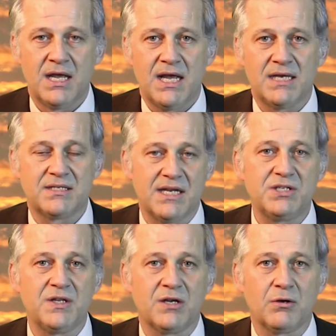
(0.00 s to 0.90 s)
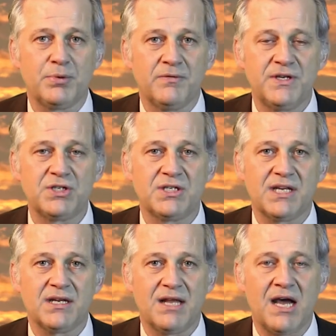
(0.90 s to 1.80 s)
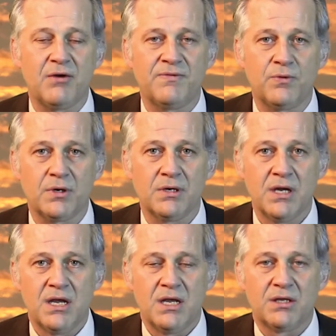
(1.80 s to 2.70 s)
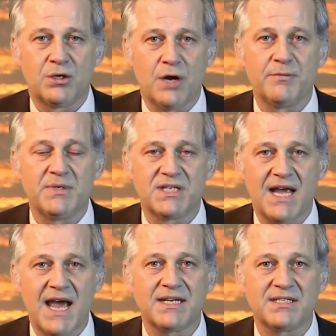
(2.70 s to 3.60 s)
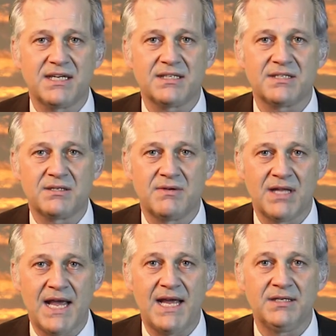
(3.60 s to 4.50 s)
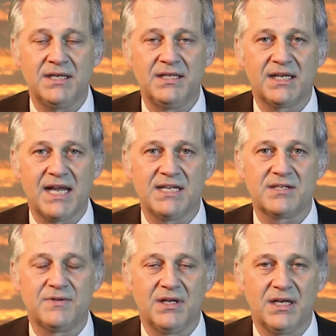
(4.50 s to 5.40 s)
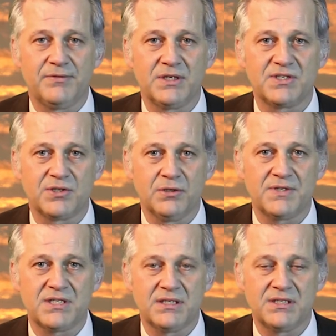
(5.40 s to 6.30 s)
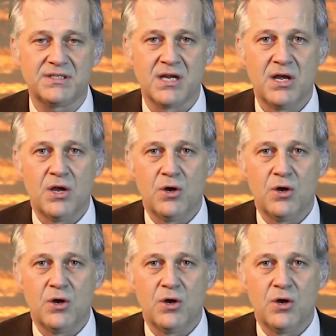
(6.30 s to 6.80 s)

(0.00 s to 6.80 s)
And essentially there are provisions that allow for the governments to access land in the case of delivering services